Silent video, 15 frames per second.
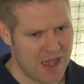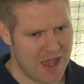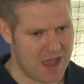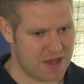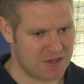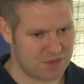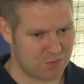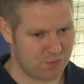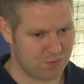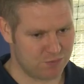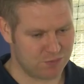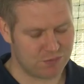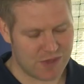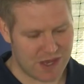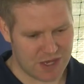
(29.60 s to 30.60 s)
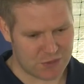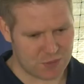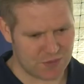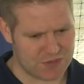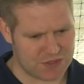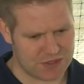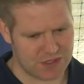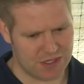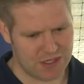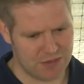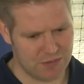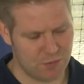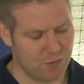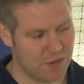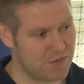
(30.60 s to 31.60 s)
As we've
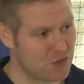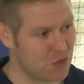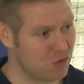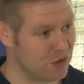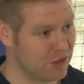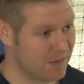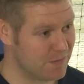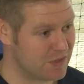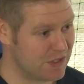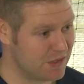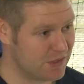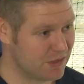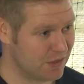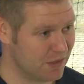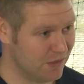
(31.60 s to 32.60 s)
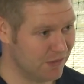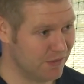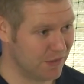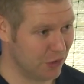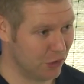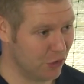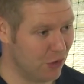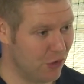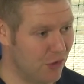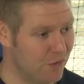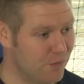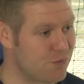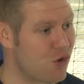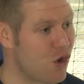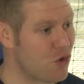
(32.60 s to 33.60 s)
seen, we've shown glimpses of a lot
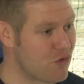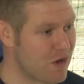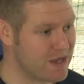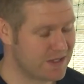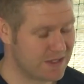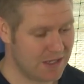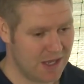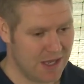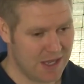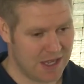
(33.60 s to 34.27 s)
of progress.